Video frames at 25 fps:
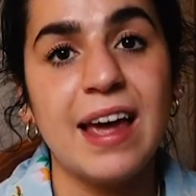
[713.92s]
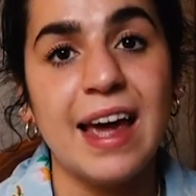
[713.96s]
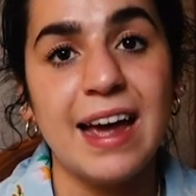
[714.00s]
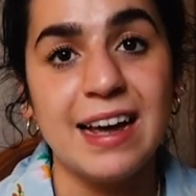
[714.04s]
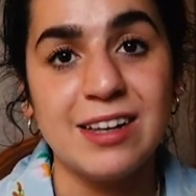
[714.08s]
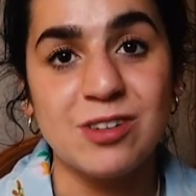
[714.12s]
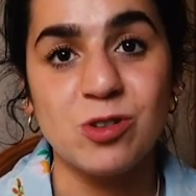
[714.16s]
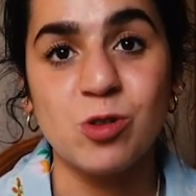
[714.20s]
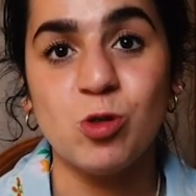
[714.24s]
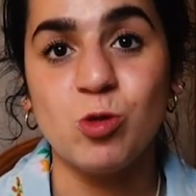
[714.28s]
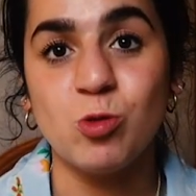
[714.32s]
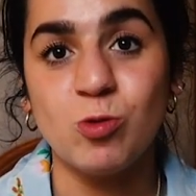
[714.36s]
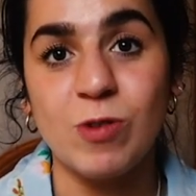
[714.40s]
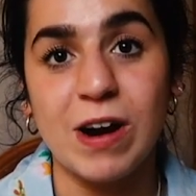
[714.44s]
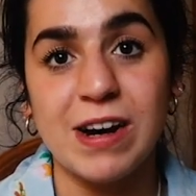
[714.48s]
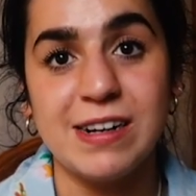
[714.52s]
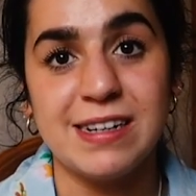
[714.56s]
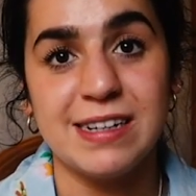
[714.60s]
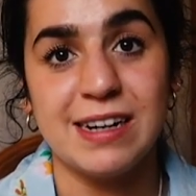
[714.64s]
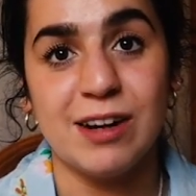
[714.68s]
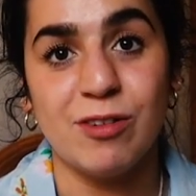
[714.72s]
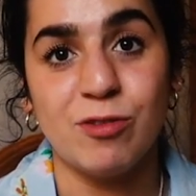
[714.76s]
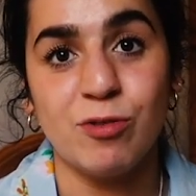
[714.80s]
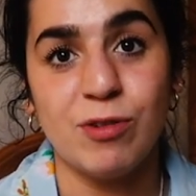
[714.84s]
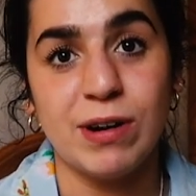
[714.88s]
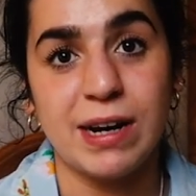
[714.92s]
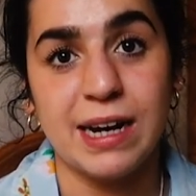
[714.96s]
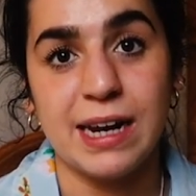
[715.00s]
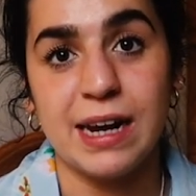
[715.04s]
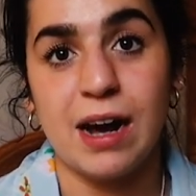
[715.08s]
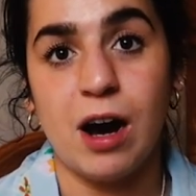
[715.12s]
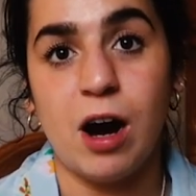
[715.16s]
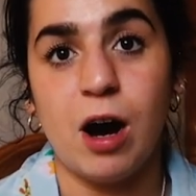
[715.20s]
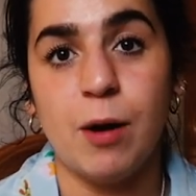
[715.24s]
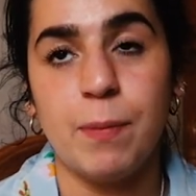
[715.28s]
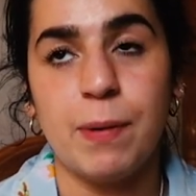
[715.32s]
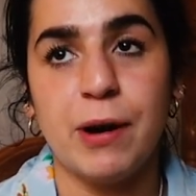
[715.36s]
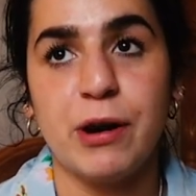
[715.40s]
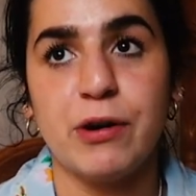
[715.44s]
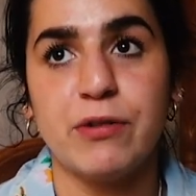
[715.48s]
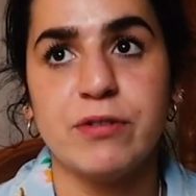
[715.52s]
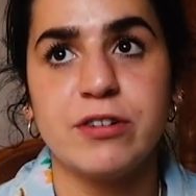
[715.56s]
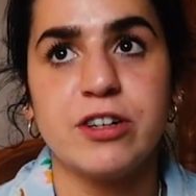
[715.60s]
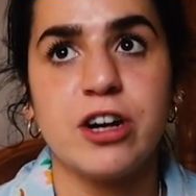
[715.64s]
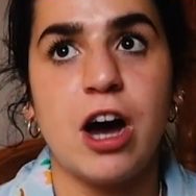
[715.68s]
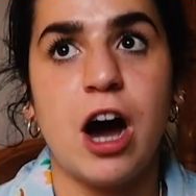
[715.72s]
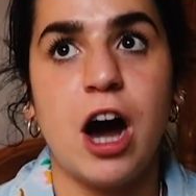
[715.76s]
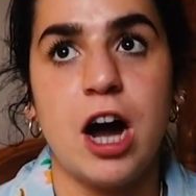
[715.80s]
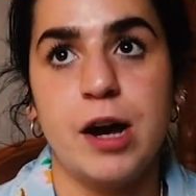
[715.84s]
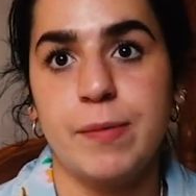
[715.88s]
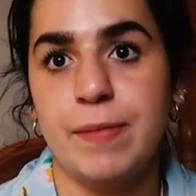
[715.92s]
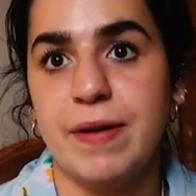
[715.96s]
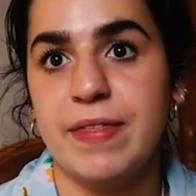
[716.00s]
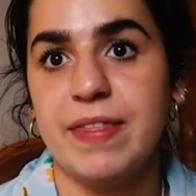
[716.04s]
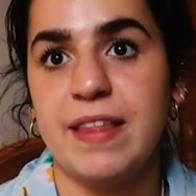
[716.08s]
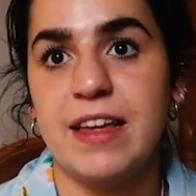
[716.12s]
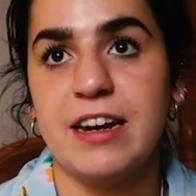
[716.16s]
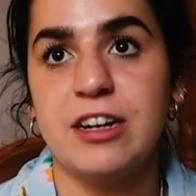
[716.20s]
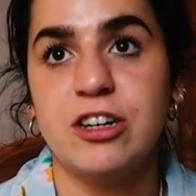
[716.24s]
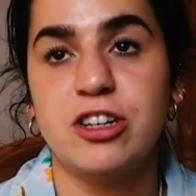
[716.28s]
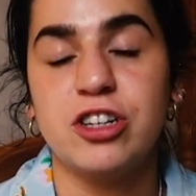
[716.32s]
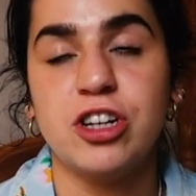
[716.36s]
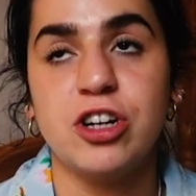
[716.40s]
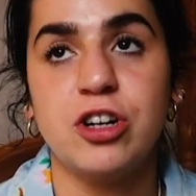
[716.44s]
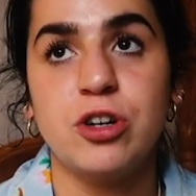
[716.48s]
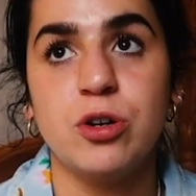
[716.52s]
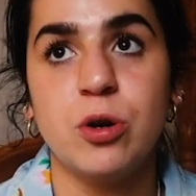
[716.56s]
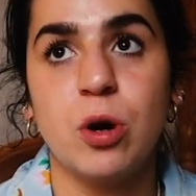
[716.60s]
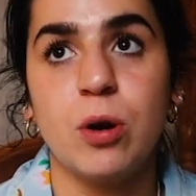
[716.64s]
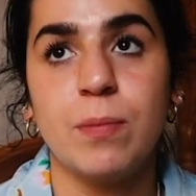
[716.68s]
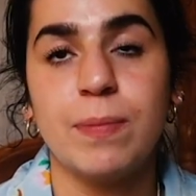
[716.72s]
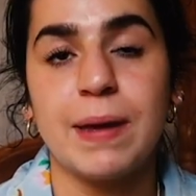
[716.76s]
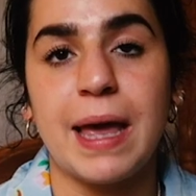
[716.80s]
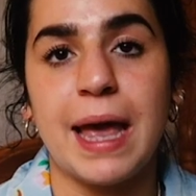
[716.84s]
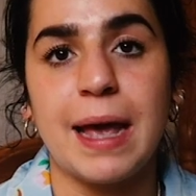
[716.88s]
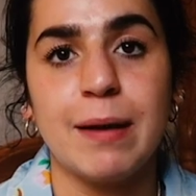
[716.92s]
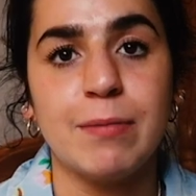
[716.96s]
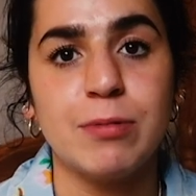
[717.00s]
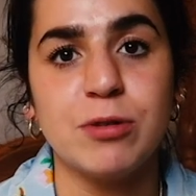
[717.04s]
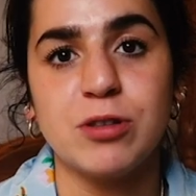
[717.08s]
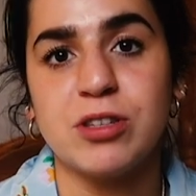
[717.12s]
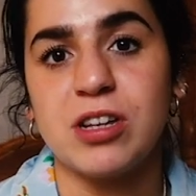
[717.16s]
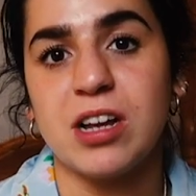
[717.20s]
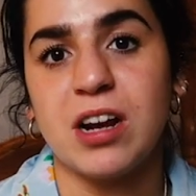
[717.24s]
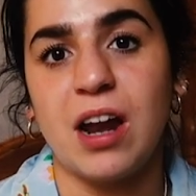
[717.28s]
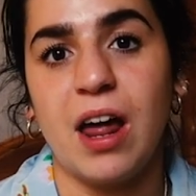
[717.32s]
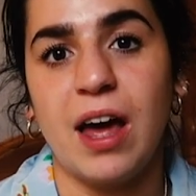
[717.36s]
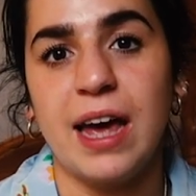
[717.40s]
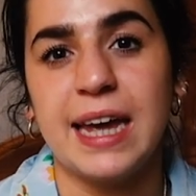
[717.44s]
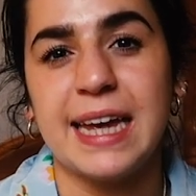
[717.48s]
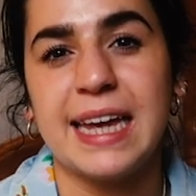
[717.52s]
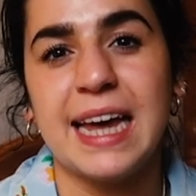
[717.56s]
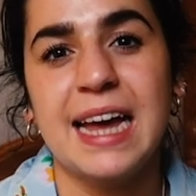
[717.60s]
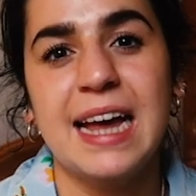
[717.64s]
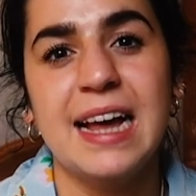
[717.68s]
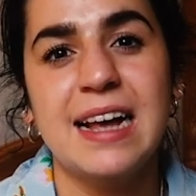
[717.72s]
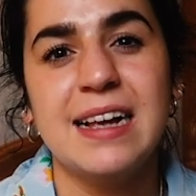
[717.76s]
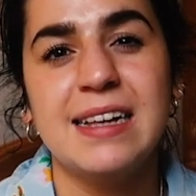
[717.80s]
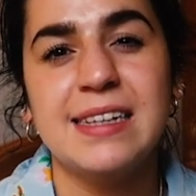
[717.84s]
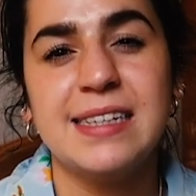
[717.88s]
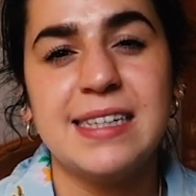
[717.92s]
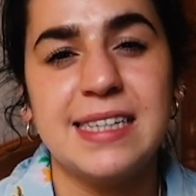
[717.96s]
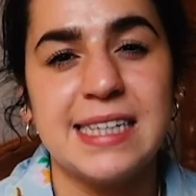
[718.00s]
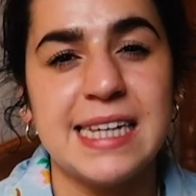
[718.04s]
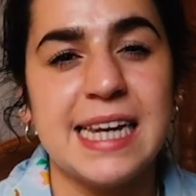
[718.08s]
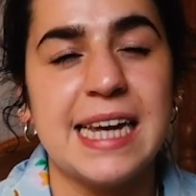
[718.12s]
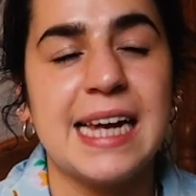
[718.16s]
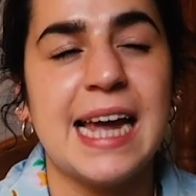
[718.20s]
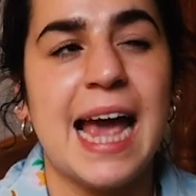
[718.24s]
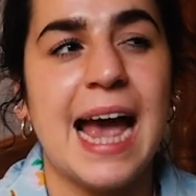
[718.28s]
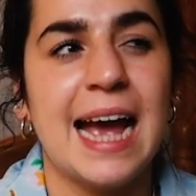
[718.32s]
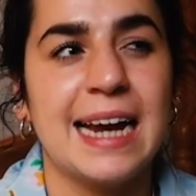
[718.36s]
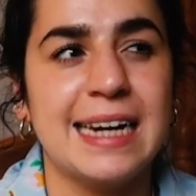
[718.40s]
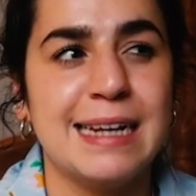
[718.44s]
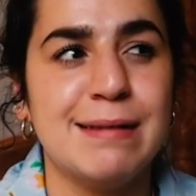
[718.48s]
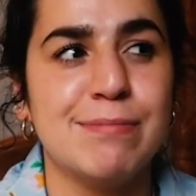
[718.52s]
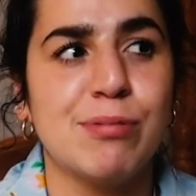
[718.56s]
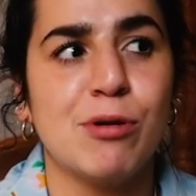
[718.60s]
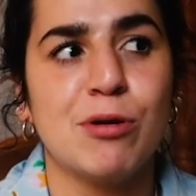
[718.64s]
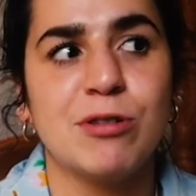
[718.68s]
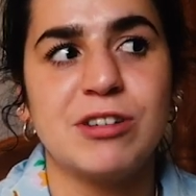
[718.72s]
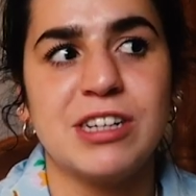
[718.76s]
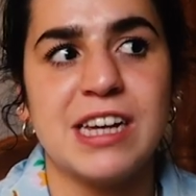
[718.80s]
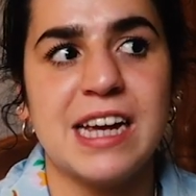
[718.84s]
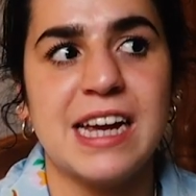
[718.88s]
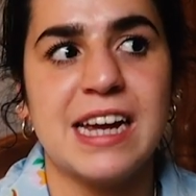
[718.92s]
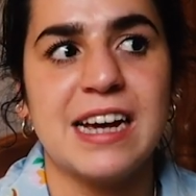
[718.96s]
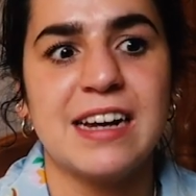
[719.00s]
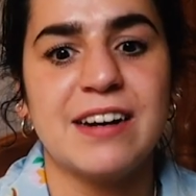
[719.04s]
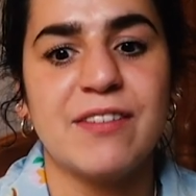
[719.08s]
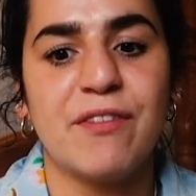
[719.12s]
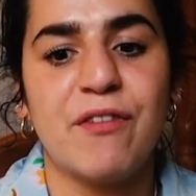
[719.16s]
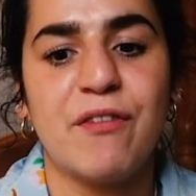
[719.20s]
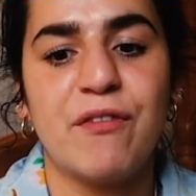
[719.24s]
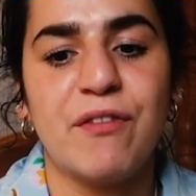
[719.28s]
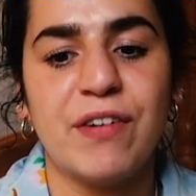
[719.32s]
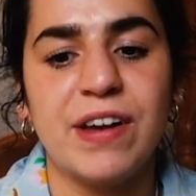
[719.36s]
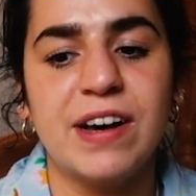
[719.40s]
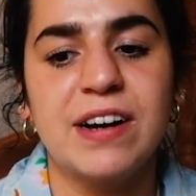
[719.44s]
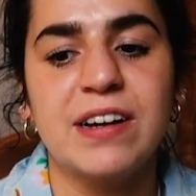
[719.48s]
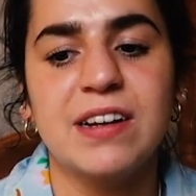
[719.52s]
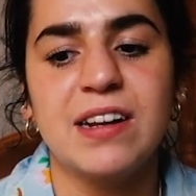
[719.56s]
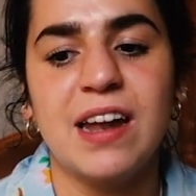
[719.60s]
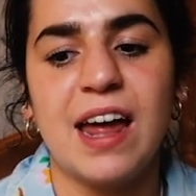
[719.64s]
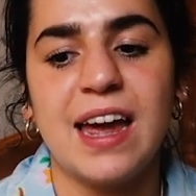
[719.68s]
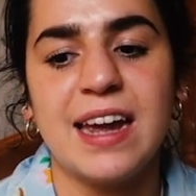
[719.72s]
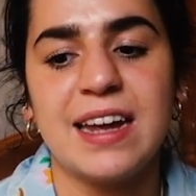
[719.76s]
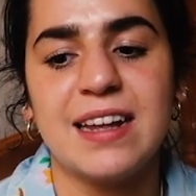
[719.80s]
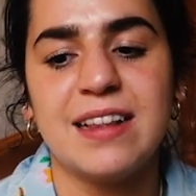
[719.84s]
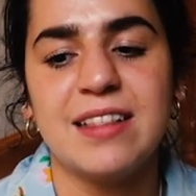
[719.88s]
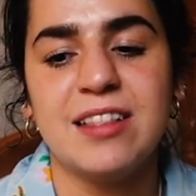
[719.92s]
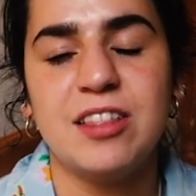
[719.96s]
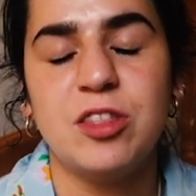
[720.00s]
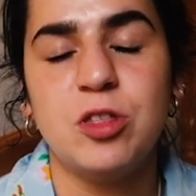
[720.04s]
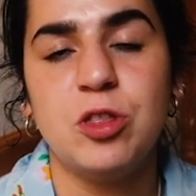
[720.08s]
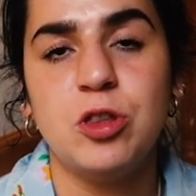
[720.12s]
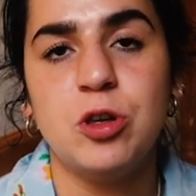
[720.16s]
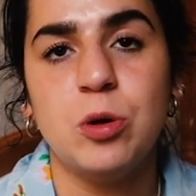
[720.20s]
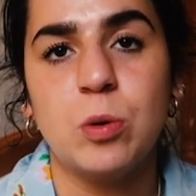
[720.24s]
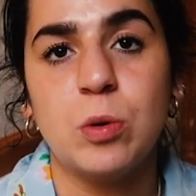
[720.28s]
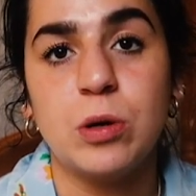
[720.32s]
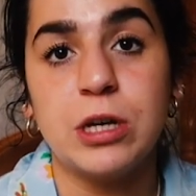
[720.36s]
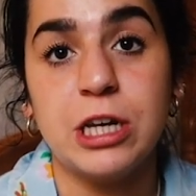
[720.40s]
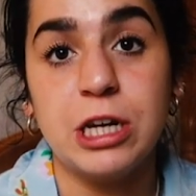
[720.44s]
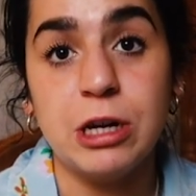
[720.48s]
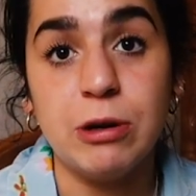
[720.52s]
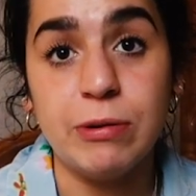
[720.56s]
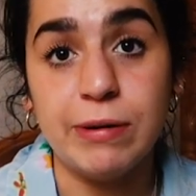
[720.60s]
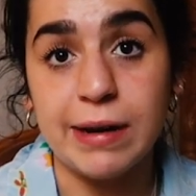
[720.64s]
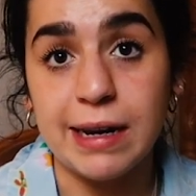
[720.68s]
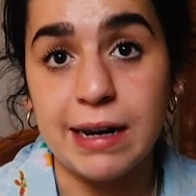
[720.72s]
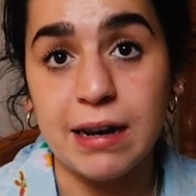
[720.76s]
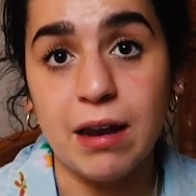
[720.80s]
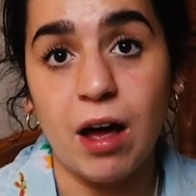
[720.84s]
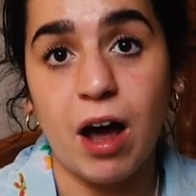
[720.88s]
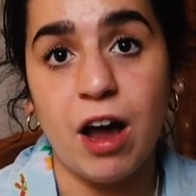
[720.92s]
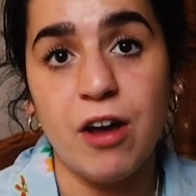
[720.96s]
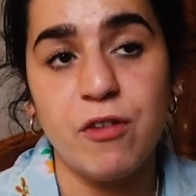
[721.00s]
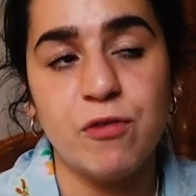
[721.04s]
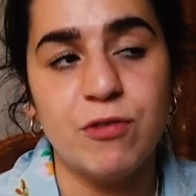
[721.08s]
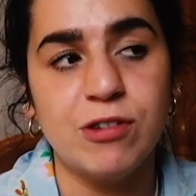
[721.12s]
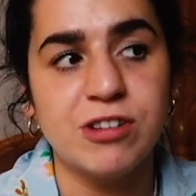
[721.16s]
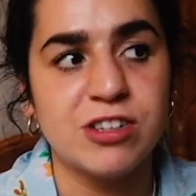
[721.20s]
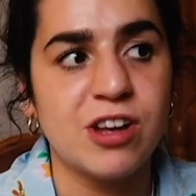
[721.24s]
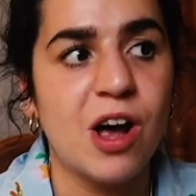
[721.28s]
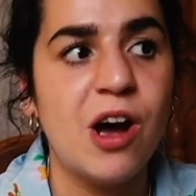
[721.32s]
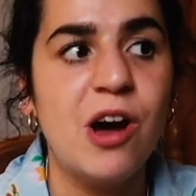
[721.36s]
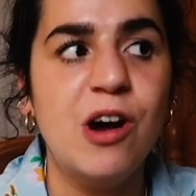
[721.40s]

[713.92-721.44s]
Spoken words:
it's already a really hard period of time, and then to not be able to like see anybody and feel like your uni life was